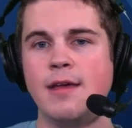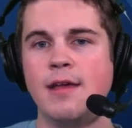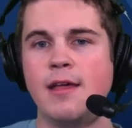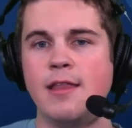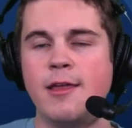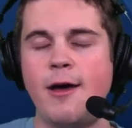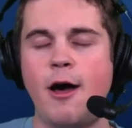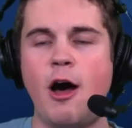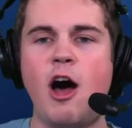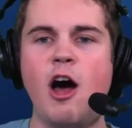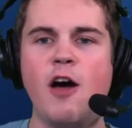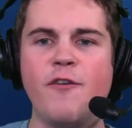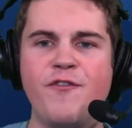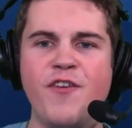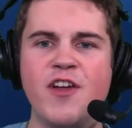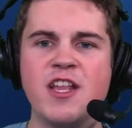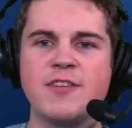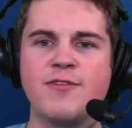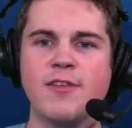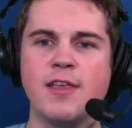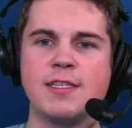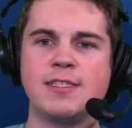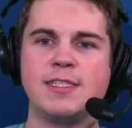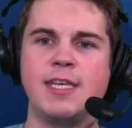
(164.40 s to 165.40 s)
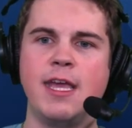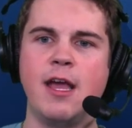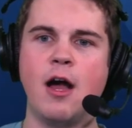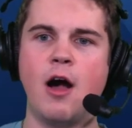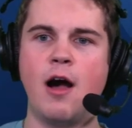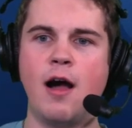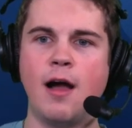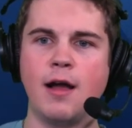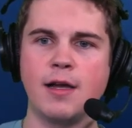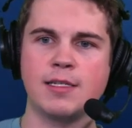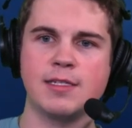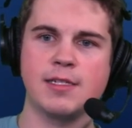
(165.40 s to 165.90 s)
The offense for the
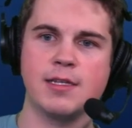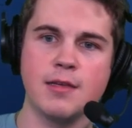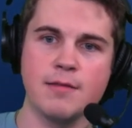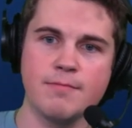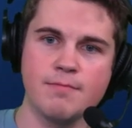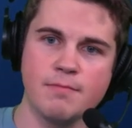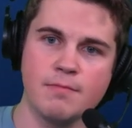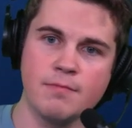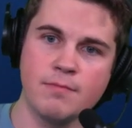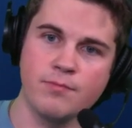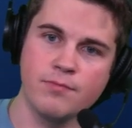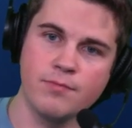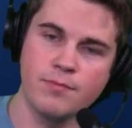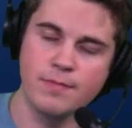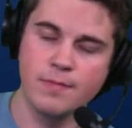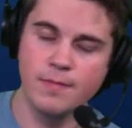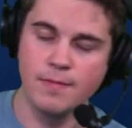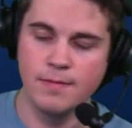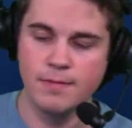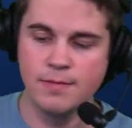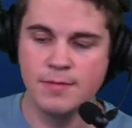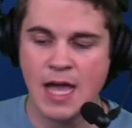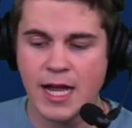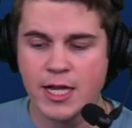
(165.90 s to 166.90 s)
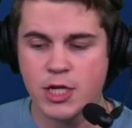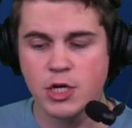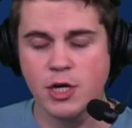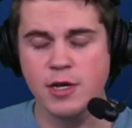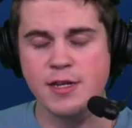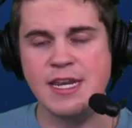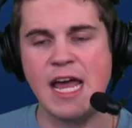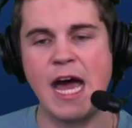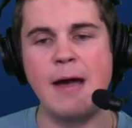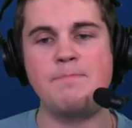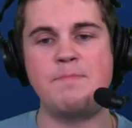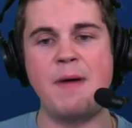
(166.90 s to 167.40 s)
Seahawks, not
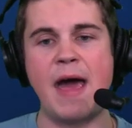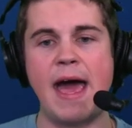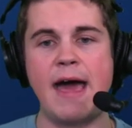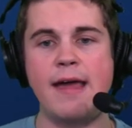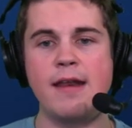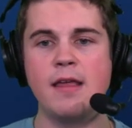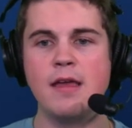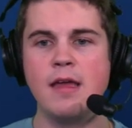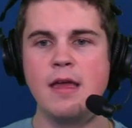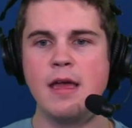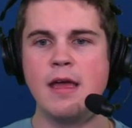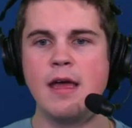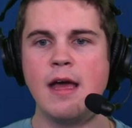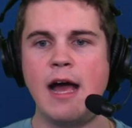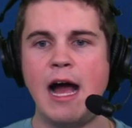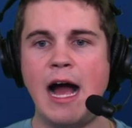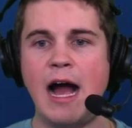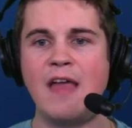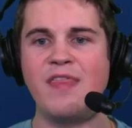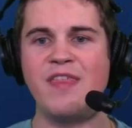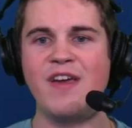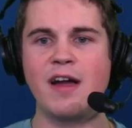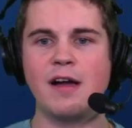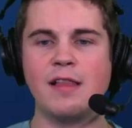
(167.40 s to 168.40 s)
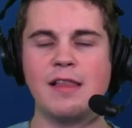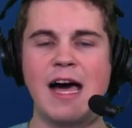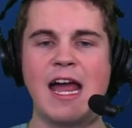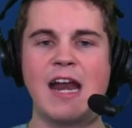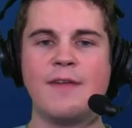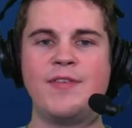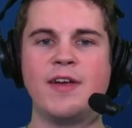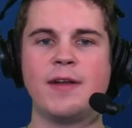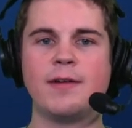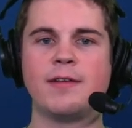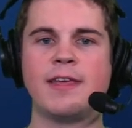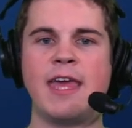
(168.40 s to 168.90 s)
good, not bad. I think a lot
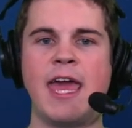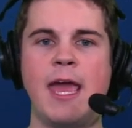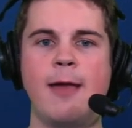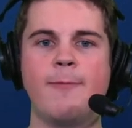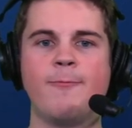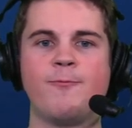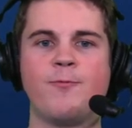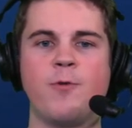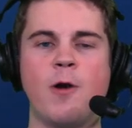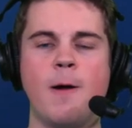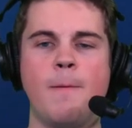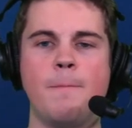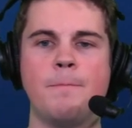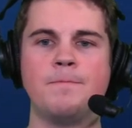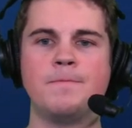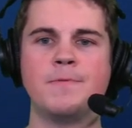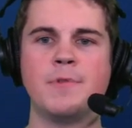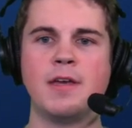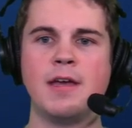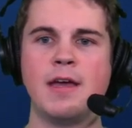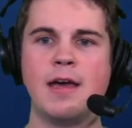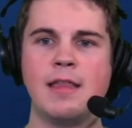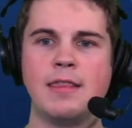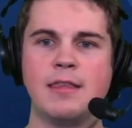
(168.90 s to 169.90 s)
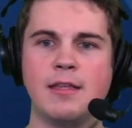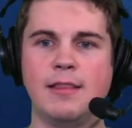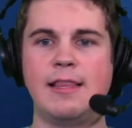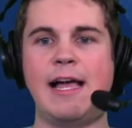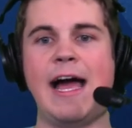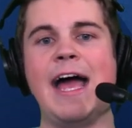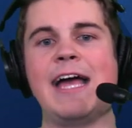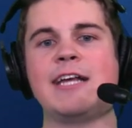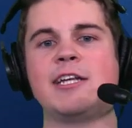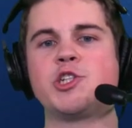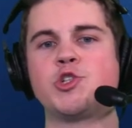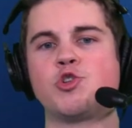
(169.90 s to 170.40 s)
of it came from the
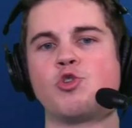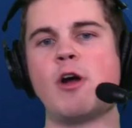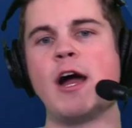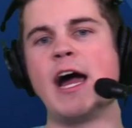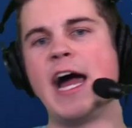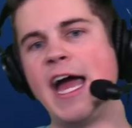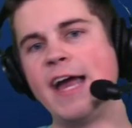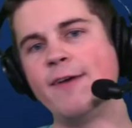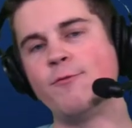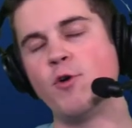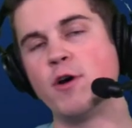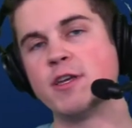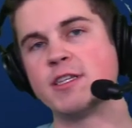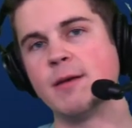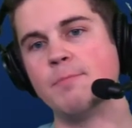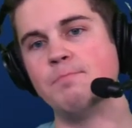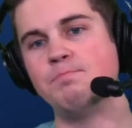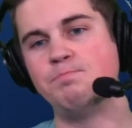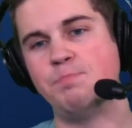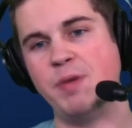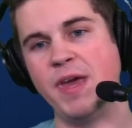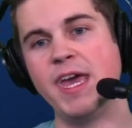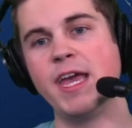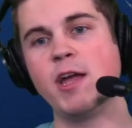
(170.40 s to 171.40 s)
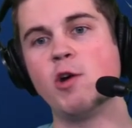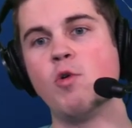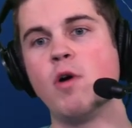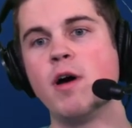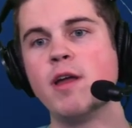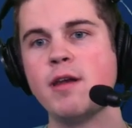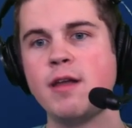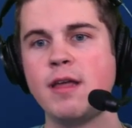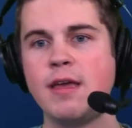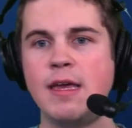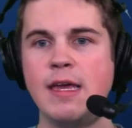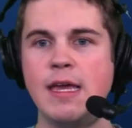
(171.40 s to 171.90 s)
last drive was a big
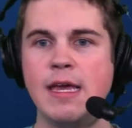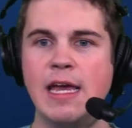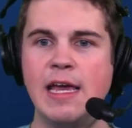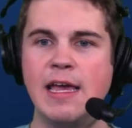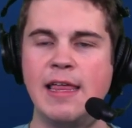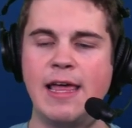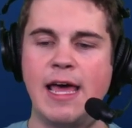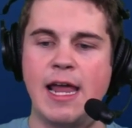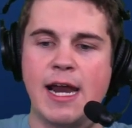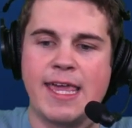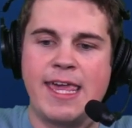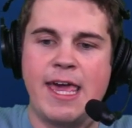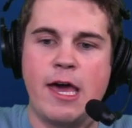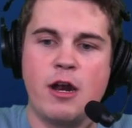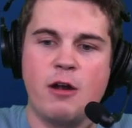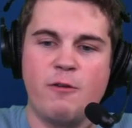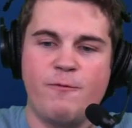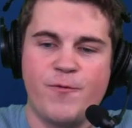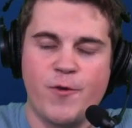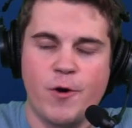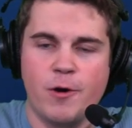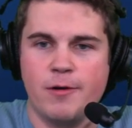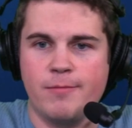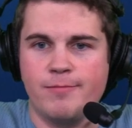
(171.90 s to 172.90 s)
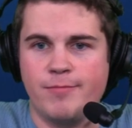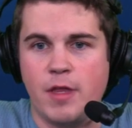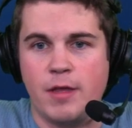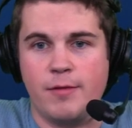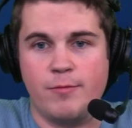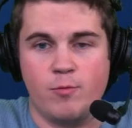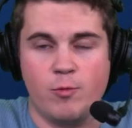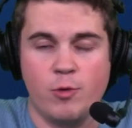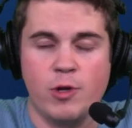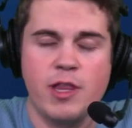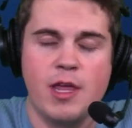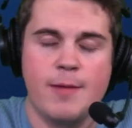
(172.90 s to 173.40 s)
one that accounted for
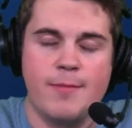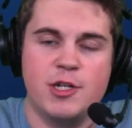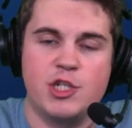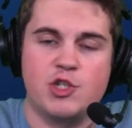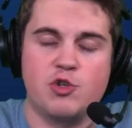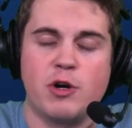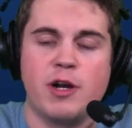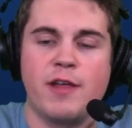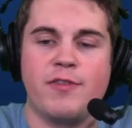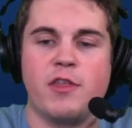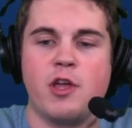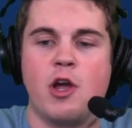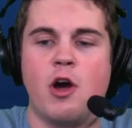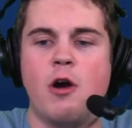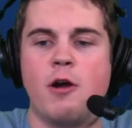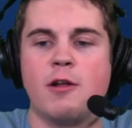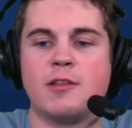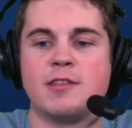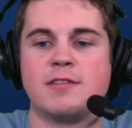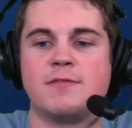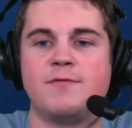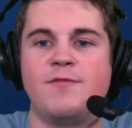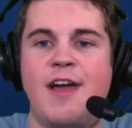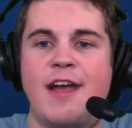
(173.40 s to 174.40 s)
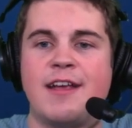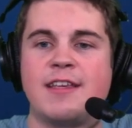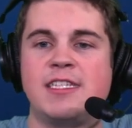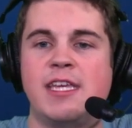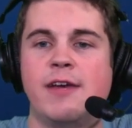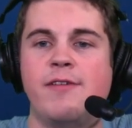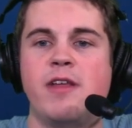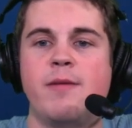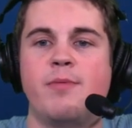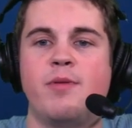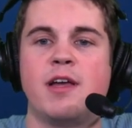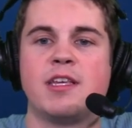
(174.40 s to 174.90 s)
really a majority of the yards. In fact,
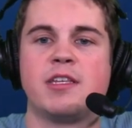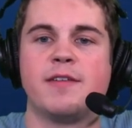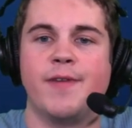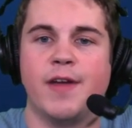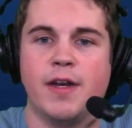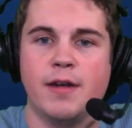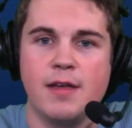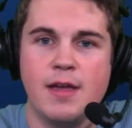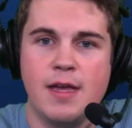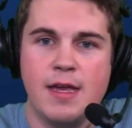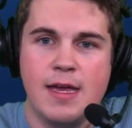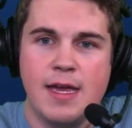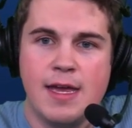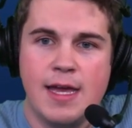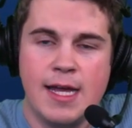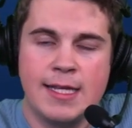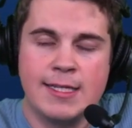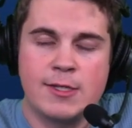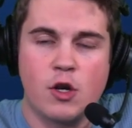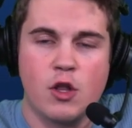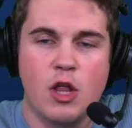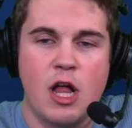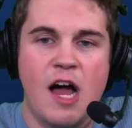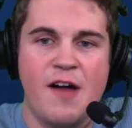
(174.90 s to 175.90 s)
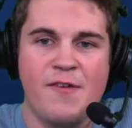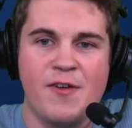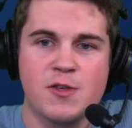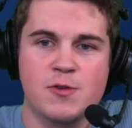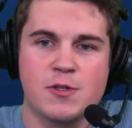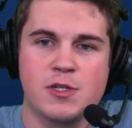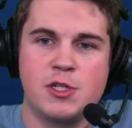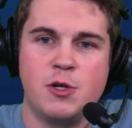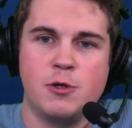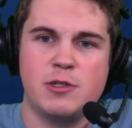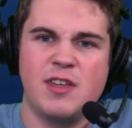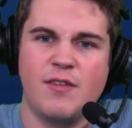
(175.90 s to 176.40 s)
70 plus of it. Total offense
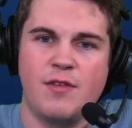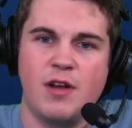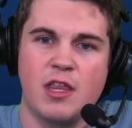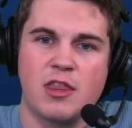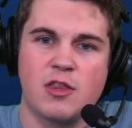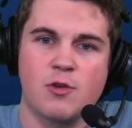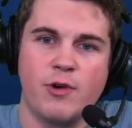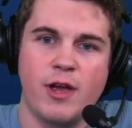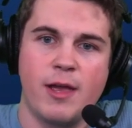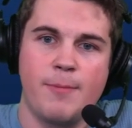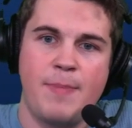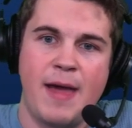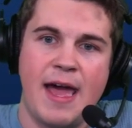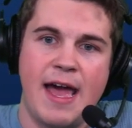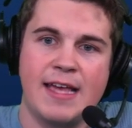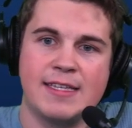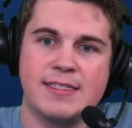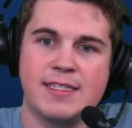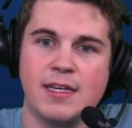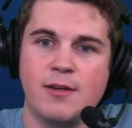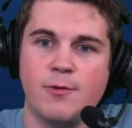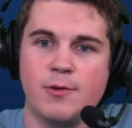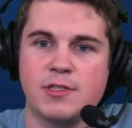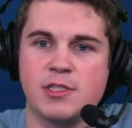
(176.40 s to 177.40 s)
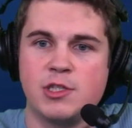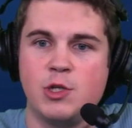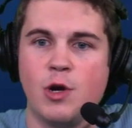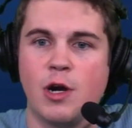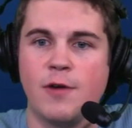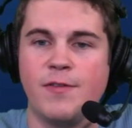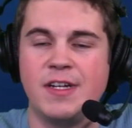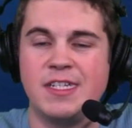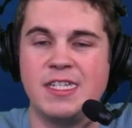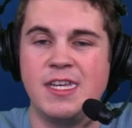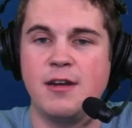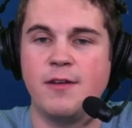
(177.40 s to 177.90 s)
was 273. Passing was
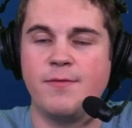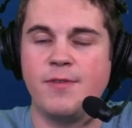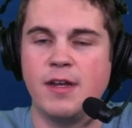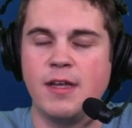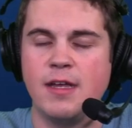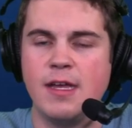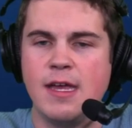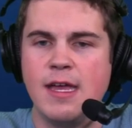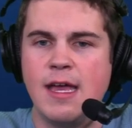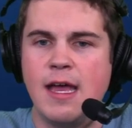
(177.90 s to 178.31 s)
215 of it.